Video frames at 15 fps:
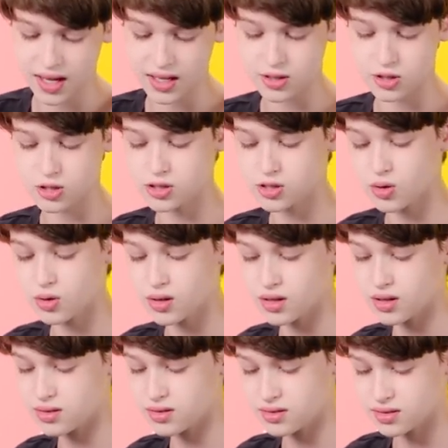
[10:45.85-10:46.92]
had the soda
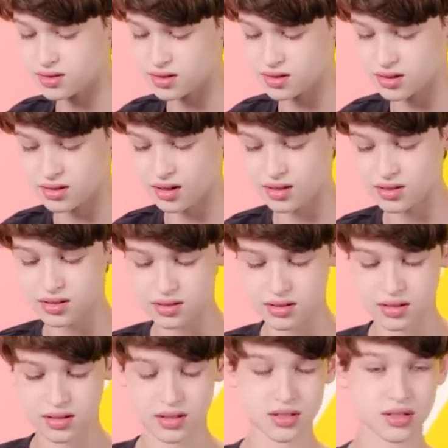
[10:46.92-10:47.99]
as
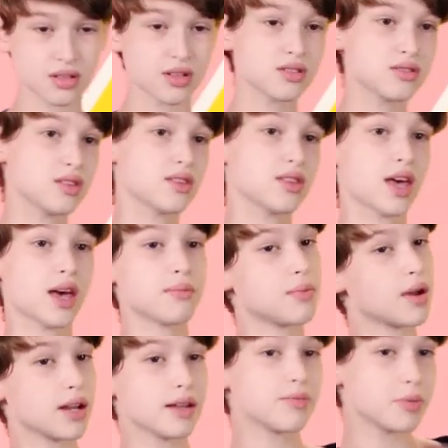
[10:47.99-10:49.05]
the dessert, then that
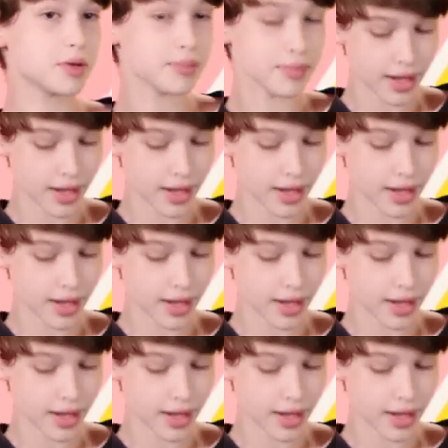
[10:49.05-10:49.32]
might have been